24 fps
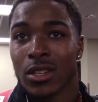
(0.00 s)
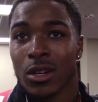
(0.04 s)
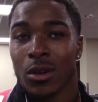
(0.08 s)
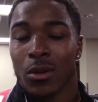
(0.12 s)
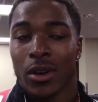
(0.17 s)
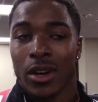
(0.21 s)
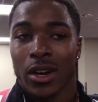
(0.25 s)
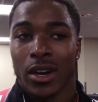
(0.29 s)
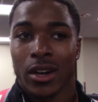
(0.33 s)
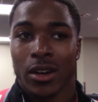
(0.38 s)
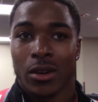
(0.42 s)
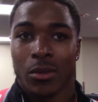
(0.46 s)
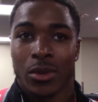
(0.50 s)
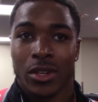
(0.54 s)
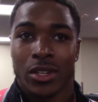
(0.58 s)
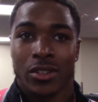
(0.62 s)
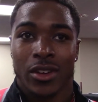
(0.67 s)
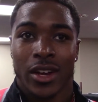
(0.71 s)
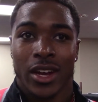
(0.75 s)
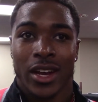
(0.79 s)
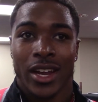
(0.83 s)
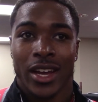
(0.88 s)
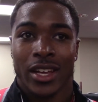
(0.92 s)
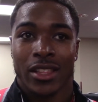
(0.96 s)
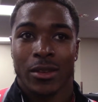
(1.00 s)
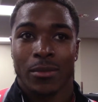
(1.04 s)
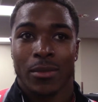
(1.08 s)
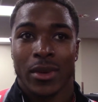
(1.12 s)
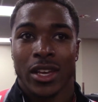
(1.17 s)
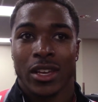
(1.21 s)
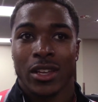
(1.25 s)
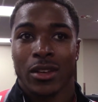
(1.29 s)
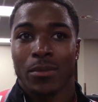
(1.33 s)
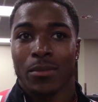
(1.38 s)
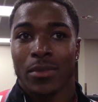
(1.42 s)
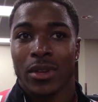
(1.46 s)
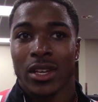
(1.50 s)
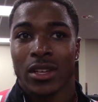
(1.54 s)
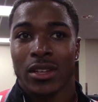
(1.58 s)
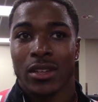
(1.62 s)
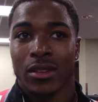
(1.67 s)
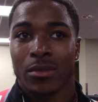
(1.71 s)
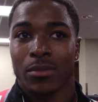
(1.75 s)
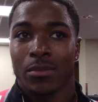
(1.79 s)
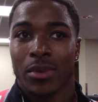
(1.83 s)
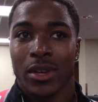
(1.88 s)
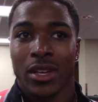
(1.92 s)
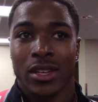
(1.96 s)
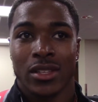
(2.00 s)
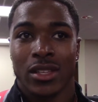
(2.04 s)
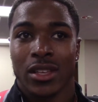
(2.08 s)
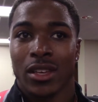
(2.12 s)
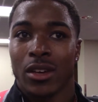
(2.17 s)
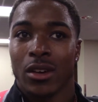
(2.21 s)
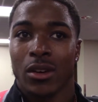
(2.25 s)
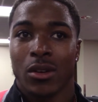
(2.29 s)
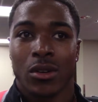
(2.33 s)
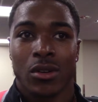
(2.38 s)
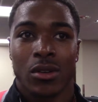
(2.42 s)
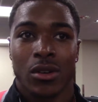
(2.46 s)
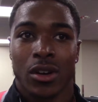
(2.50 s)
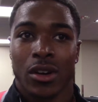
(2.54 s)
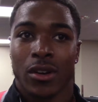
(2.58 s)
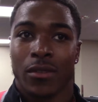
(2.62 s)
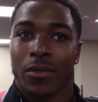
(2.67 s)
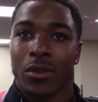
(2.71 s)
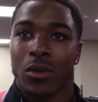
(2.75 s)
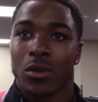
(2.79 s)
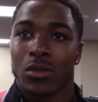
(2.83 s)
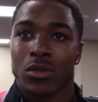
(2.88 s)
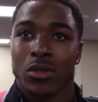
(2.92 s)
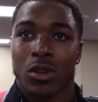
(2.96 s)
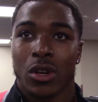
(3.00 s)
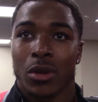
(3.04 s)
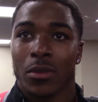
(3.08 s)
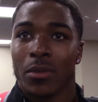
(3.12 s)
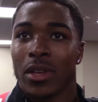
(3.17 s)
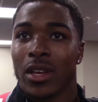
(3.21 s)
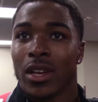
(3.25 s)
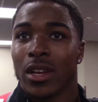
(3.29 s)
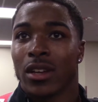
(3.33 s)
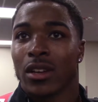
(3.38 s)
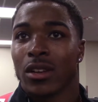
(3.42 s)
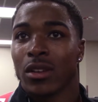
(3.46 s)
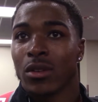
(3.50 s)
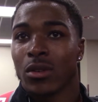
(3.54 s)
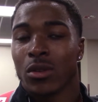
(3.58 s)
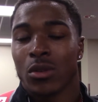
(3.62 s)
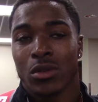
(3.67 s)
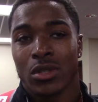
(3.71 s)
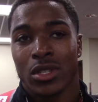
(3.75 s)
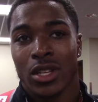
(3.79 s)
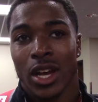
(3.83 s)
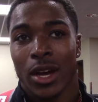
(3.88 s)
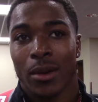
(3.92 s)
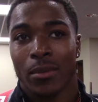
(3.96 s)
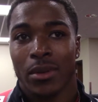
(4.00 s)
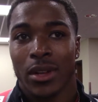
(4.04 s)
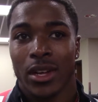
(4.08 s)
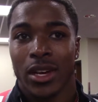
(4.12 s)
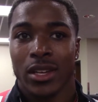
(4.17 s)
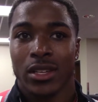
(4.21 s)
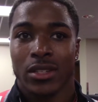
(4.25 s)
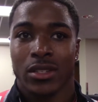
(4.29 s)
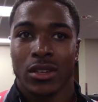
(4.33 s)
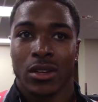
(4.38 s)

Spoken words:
So we try not to make it a big deal of who's going to be in and who's not playing.